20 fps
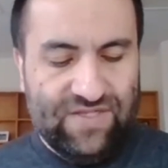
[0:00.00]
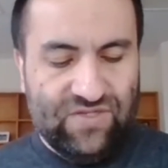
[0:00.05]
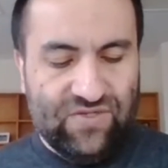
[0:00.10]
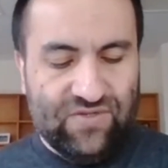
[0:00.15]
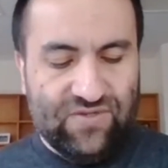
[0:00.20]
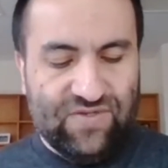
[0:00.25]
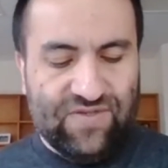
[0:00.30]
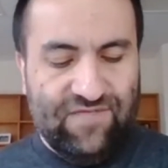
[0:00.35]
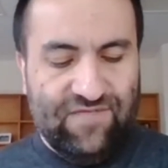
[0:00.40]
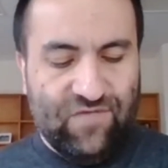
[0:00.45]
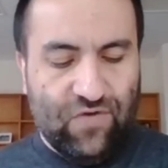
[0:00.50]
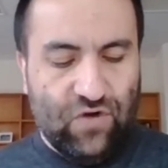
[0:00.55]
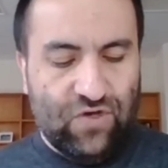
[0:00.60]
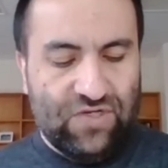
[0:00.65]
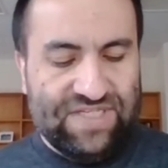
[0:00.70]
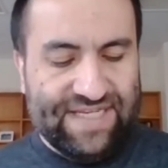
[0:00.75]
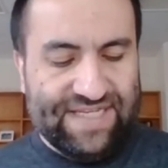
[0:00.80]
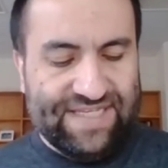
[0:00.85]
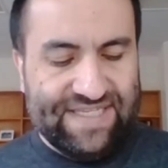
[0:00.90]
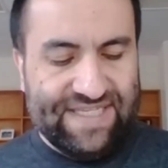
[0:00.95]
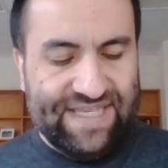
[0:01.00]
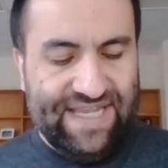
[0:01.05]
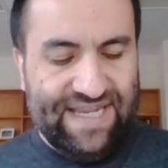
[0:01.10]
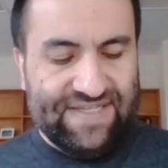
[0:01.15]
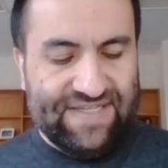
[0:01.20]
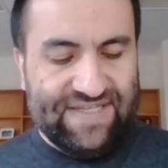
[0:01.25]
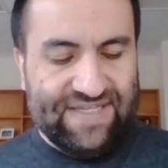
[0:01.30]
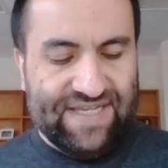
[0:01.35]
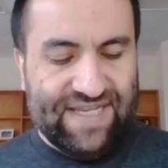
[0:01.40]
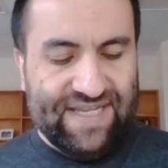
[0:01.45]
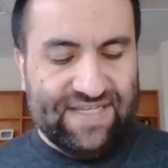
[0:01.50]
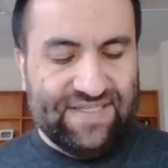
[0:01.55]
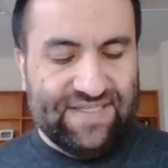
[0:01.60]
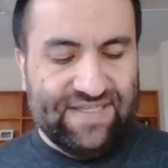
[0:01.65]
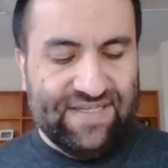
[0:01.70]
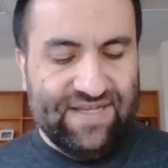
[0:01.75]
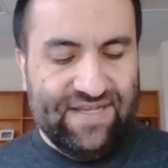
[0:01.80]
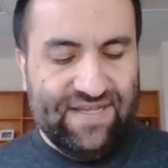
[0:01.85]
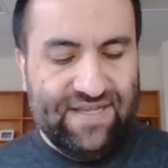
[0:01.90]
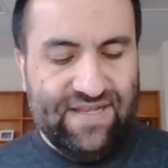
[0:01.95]
So in verse 16 it
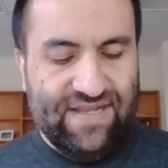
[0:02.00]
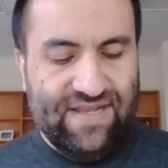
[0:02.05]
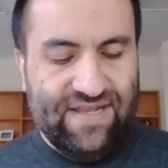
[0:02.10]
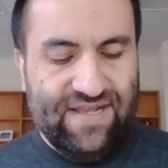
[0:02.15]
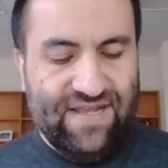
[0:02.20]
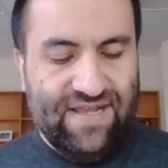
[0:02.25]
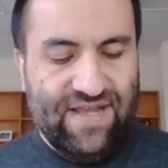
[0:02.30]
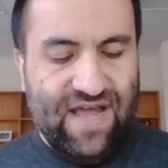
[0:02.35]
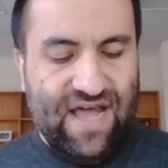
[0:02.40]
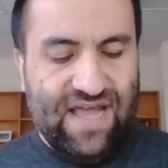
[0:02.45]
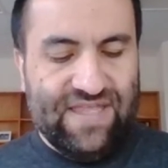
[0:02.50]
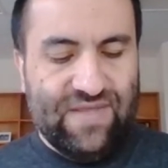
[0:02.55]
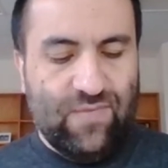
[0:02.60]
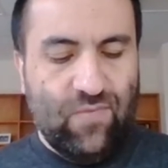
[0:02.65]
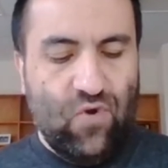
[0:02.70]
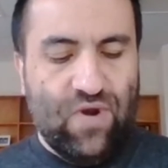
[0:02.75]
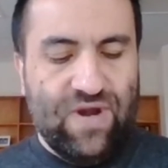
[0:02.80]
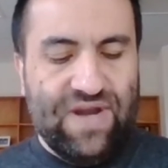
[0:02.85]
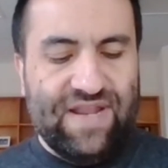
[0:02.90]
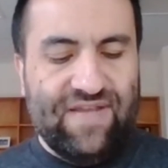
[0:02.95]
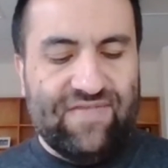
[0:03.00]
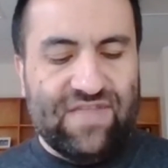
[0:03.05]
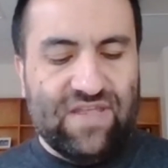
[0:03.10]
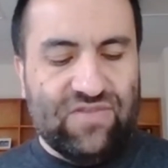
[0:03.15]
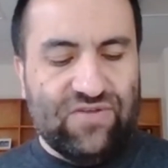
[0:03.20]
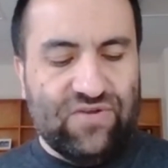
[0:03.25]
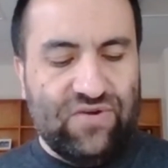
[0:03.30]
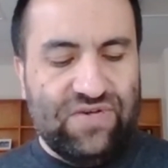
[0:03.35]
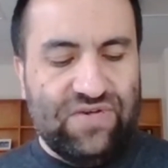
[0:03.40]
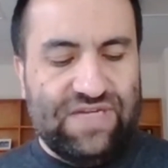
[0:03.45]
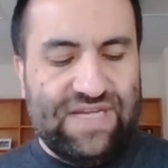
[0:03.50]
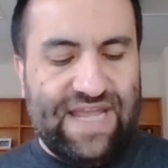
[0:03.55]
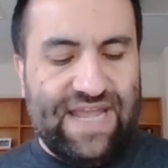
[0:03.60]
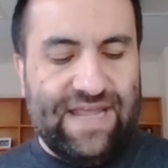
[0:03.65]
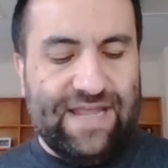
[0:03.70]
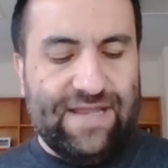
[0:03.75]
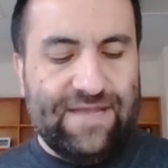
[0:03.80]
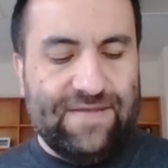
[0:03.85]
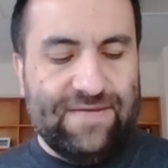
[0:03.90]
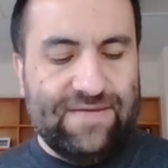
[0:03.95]
says, on the morning of the third
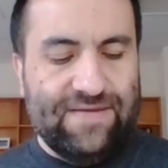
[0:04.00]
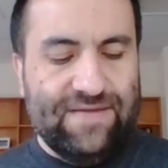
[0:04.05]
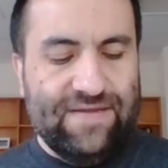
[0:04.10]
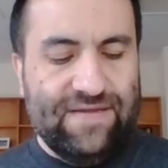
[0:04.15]
day,